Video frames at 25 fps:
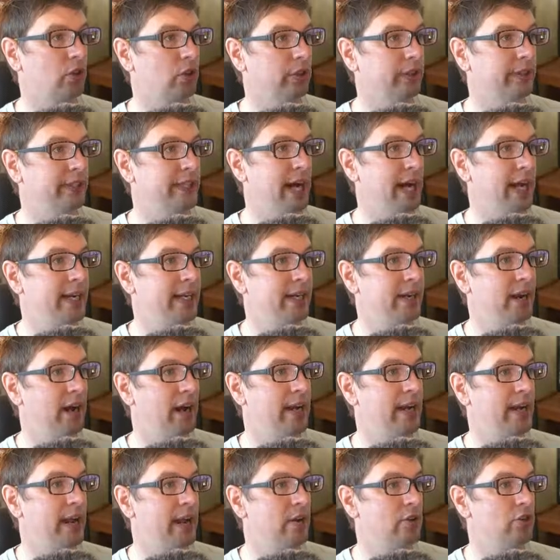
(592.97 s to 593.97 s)

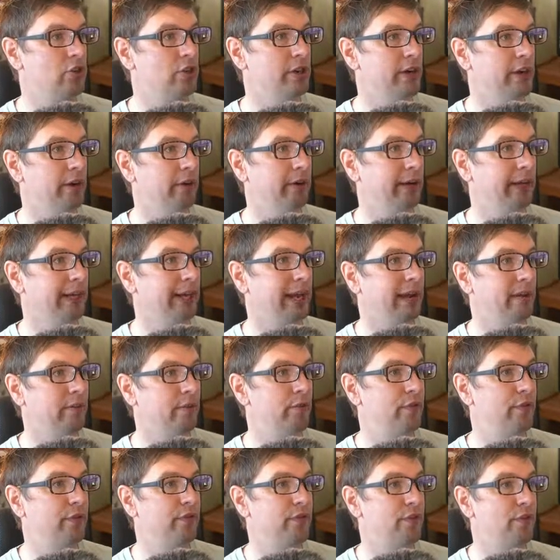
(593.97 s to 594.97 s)
99 engineering, and
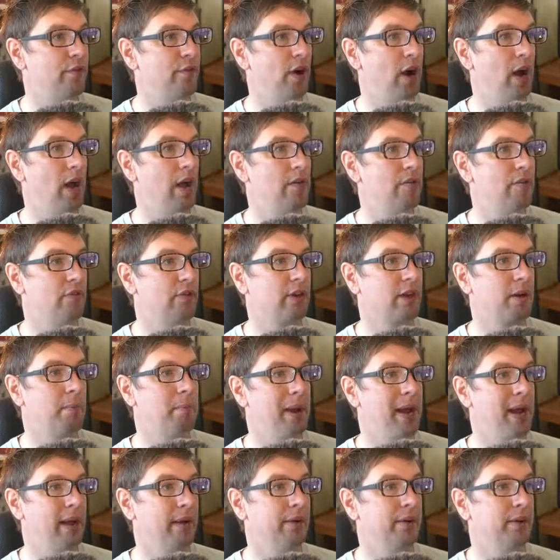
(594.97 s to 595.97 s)
55
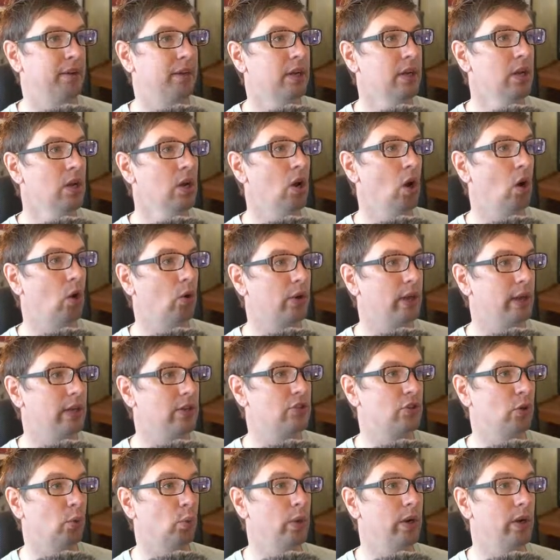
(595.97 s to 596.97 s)
command. Okay,
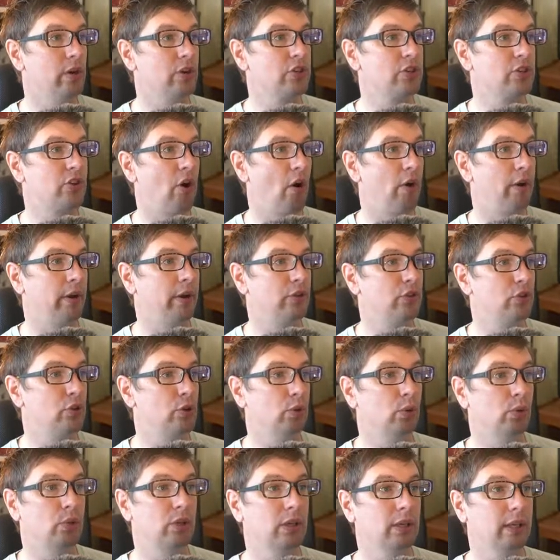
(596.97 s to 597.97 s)
so we are starting
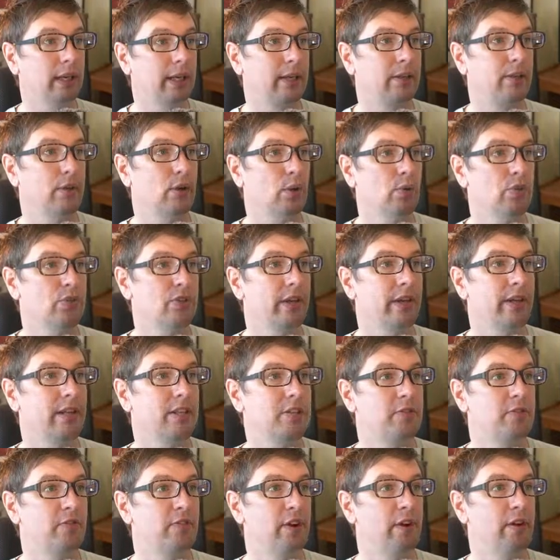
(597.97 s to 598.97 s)
to collect those, and it's
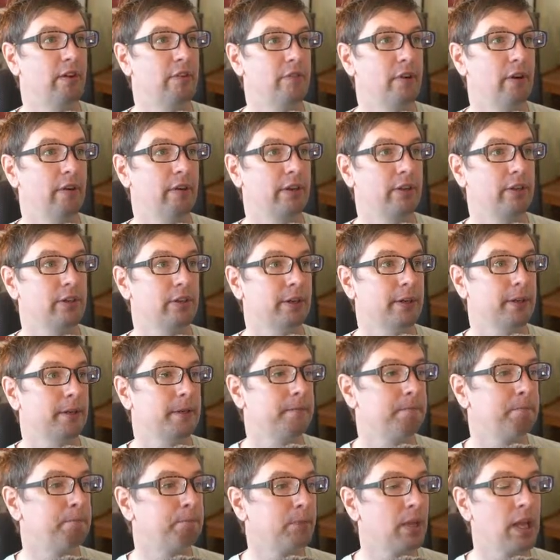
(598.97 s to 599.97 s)
very, very good.
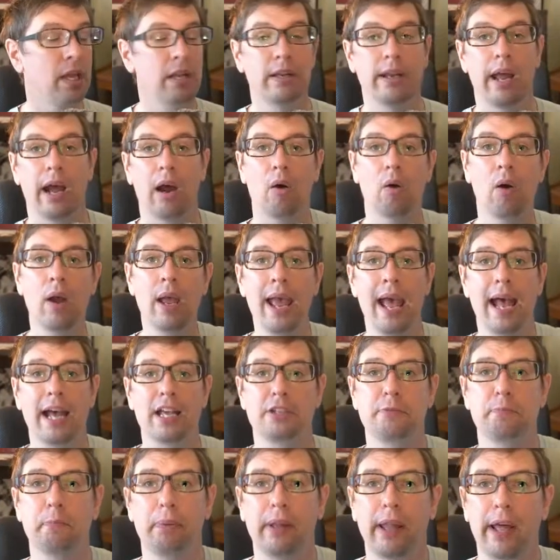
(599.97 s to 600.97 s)
Now, as
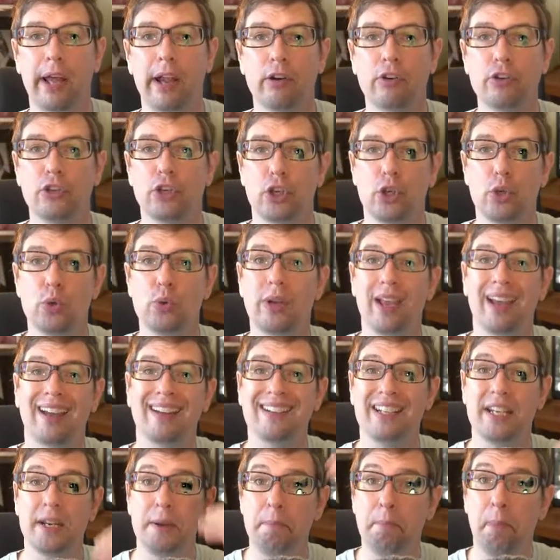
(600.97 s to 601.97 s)
players, you can
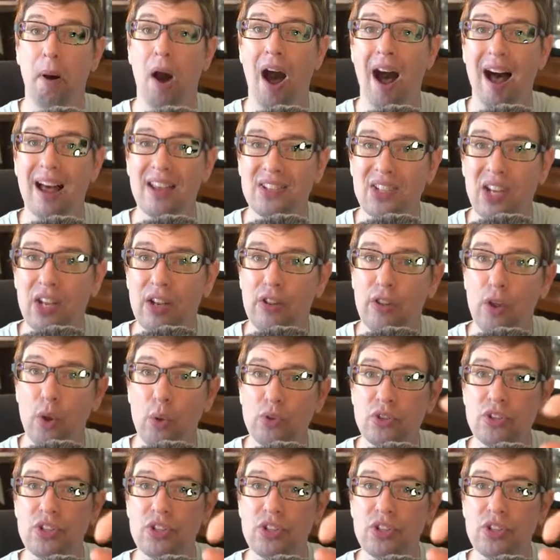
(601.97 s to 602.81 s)
deposit those